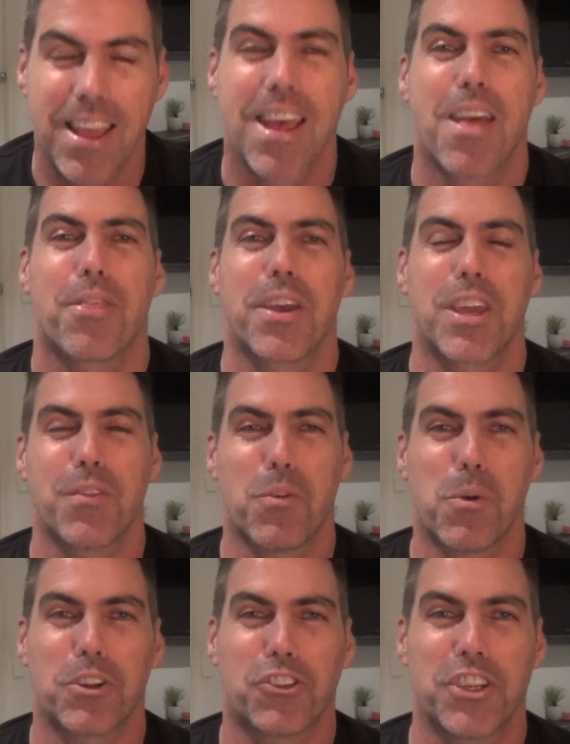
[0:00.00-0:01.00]
Thank you for
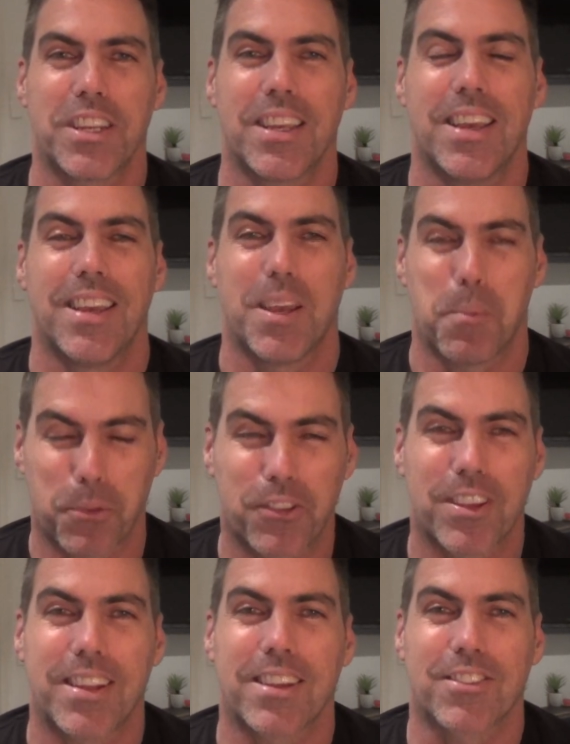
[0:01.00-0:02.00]
watching, and we'll see
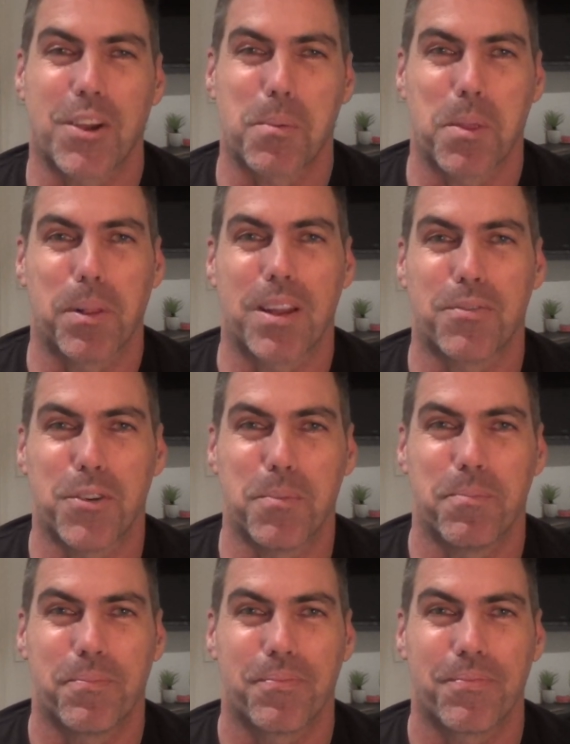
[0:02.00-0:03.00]
you next time on the platform.